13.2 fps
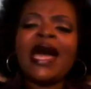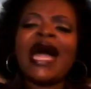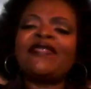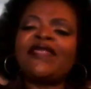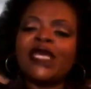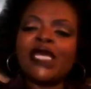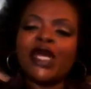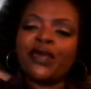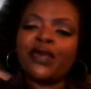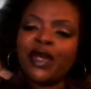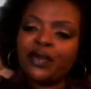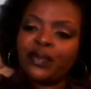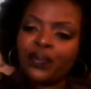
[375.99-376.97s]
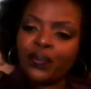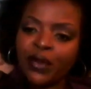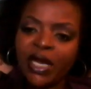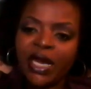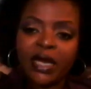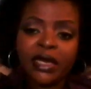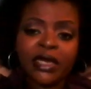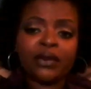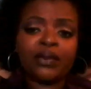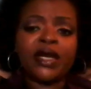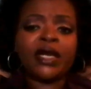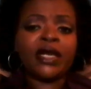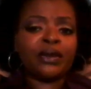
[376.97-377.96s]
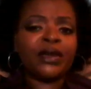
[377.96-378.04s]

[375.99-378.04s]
I think it can really, really,